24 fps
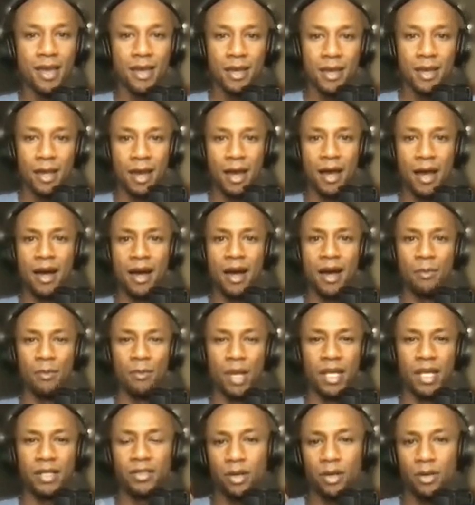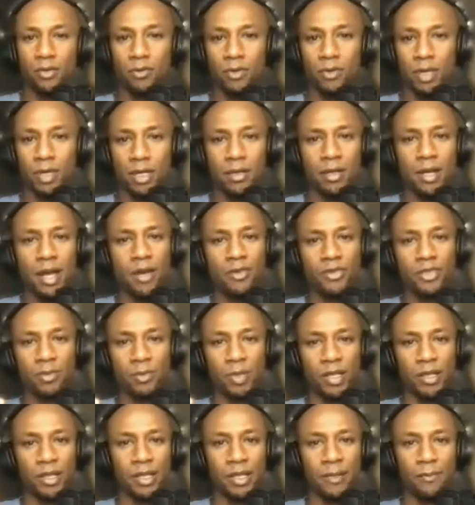And so
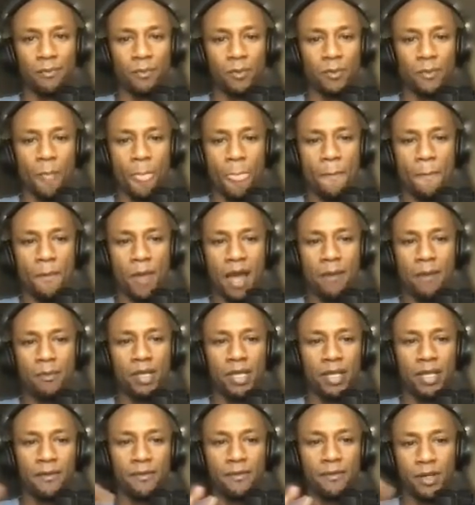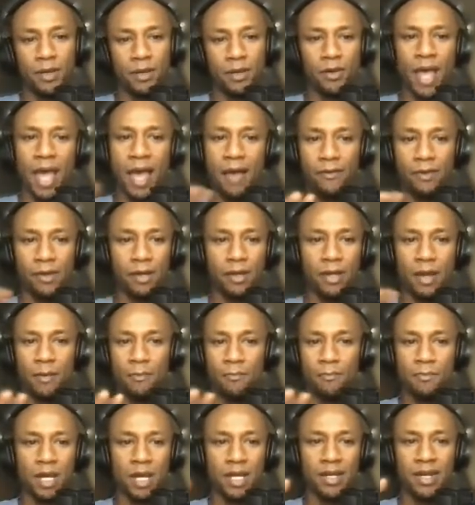ultimately, I believe, having
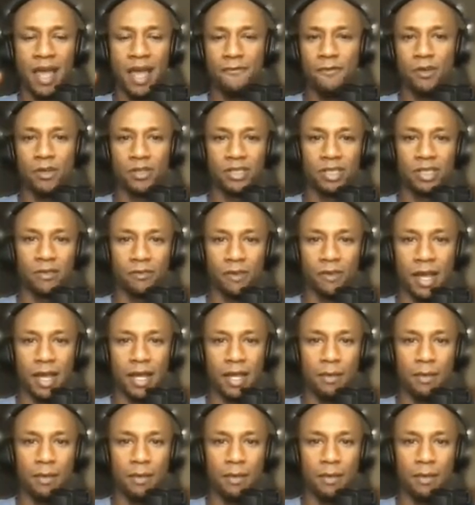a diversified